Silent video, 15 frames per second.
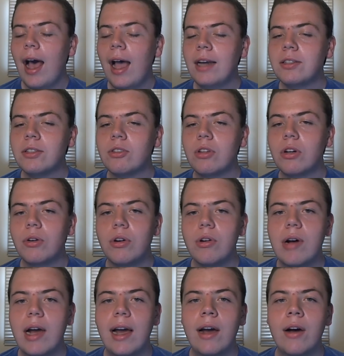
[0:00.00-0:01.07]
I just don't know
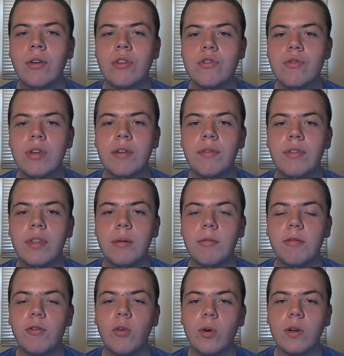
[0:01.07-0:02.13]
how you give them
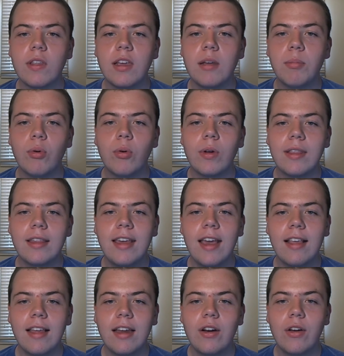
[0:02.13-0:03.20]
14 points.
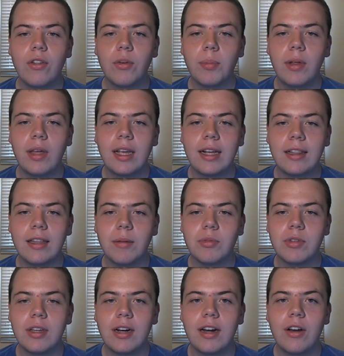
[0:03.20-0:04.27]
Yes, I know they're playing
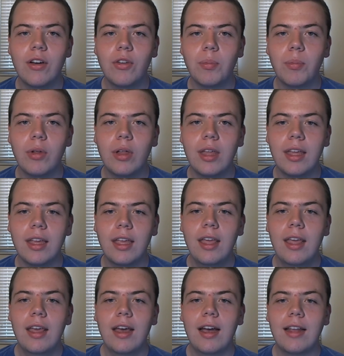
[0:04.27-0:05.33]
Clemson. I know they're playing
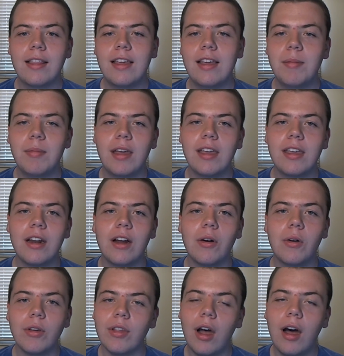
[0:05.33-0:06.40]
a team that, you know, is